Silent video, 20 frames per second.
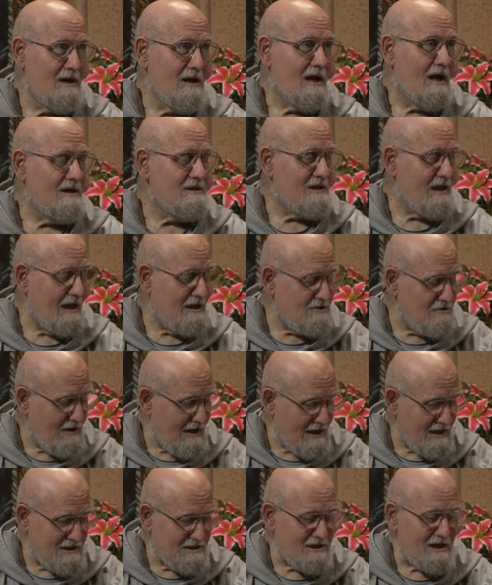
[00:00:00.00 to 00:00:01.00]
yeah, on the
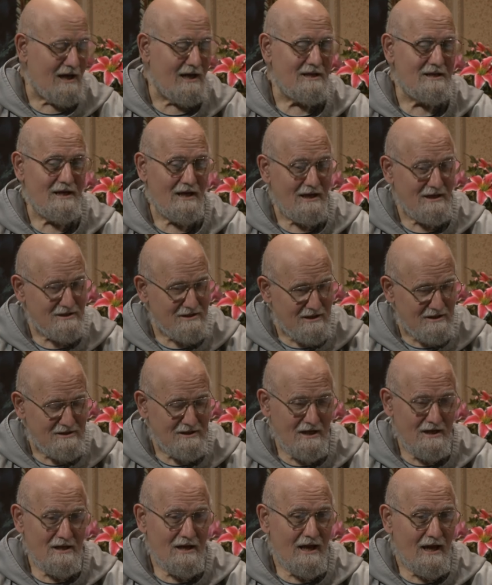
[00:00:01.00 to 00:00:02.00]
Adriatic side, yes, and
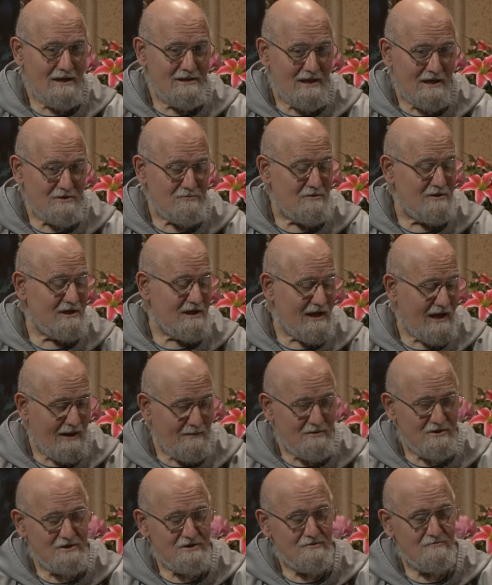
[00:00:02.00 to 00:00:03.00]
and that's where the
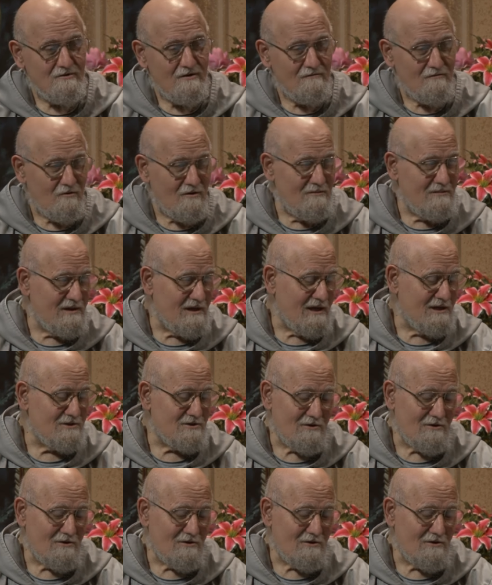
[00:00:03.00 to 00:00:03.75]
Capuchin reform began.